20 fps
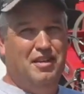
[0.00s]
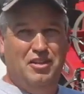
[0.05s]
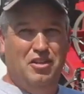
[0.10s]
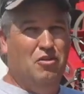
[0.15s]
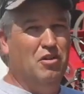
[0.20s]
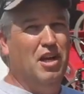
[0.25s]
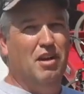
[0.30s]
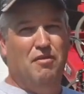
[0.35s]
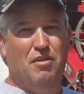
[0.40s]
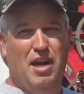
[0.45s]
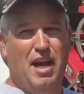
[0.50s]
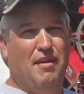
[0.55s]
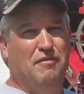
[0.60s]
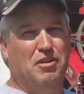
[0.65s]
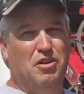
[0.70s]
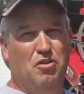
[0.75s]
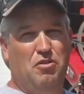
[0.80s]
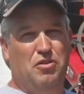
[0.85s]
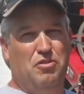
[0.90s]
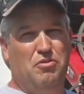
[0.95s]
Don't ever have
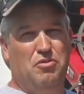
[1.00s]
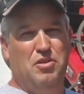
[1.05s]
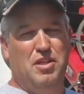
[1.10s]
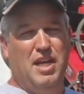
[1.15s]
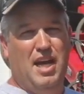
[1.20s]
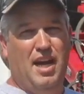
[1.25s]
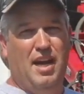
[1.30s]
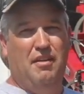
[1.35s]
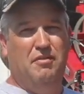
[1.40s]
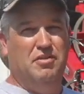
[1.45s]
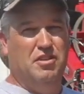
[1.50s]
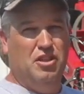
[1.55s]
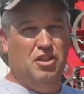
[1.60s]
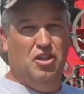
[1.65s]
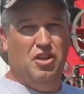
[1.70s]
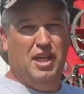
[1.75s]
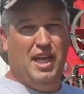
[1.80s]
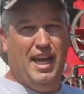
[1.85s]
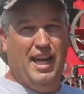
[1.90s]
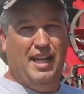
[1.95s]
to go through the knives and
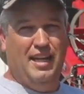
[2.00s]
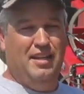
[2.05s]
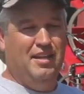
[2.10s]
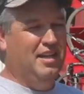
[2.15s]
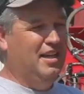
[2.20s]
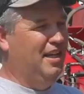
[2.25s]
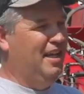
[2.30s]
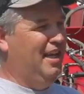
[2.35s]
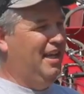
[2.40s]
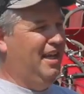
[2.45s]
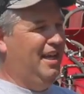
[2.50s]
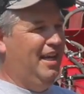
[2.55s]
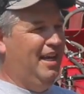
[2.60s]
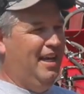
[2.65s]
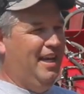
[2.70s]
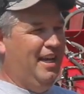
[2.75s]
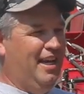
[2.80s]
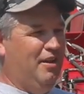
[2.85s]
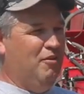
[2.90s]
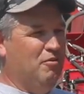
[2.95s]
look at it.
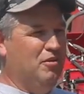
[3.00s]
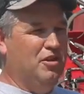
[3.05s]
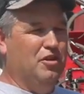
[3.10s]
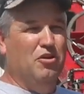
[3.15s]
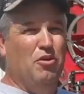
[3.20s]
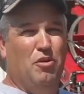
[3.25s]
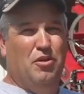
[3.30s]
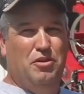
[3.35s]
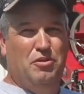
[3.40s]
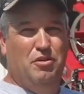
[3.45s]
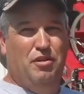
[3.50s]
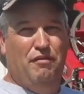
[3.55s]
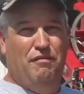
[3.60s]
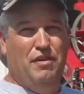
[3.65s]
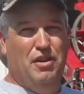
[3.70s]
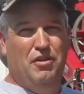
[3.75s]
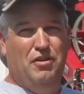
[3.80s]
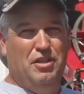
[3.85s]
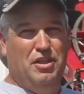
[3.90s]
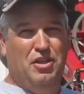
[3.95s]
When you're going through the
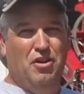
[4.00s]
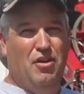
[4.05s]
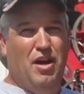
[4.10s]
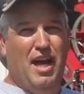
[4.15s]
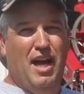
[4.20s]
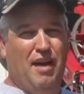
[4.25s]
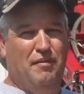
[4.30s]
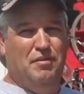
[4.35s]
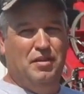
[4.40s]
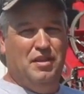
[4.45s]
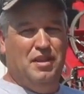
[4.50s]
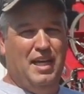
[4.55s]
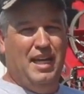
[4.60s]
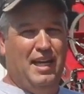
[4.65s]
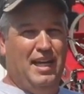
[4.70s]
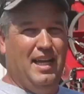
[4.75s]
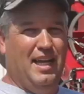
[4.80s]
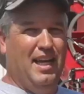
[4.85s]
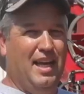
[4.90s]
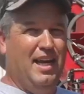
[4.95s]
field, you don't have to
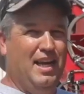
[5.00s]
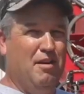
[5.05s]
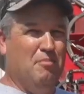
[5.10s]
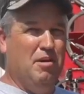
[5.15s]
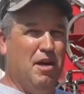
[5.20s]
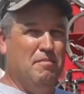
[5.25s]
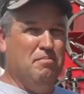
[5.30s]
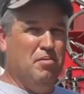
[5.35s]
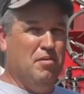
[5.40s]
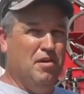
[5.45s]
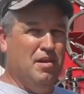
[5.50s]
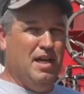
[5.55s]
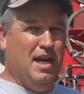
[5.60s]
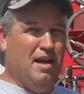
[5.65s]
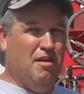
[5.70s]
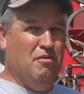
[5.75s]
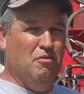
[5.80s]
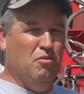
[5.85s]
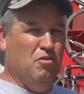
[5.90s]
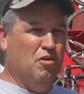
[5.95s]
think, hey, am I putting
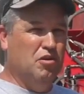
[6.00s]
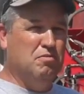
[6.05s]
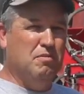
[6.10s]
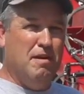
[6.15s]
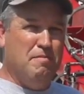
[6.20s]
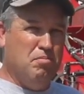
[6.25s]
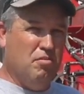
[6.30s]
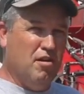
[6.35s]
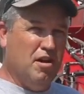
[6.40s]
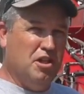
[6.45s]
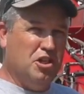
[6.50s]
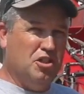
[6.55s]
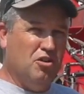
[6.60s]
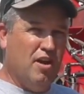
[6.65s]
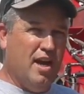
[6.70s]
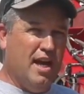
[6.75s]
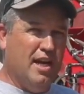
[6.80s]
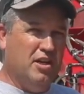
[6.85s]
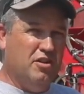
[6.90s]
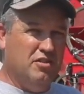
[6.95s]
out, where's my
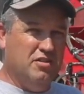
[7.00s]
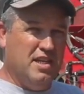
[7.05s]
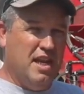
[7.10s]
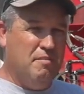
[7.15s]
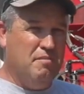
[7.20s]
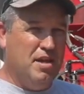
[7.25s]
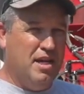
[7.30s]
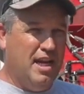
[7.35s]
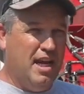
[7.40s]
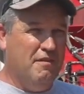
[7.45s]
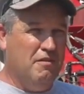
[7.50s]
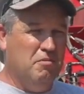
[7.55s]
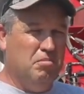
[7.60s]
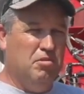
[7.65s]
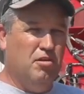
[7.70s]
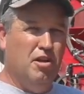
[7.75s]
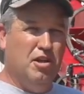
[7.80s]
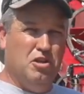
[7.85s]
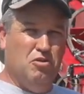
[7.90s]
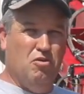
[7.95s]
pressure at? Does that mean I have a
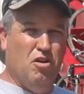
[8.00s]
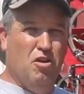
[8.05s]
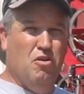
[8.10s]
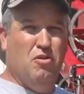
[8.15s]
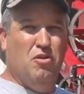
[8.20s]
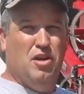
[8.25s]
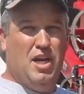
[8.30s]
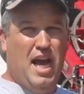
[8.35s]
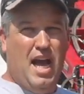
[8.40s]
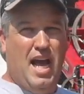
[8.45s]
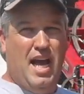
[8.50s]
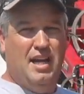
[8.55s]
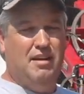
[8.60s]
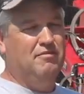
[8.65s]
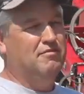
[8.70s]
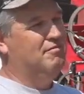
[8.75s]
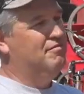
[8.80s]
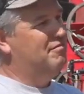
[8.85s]
plugged row or not?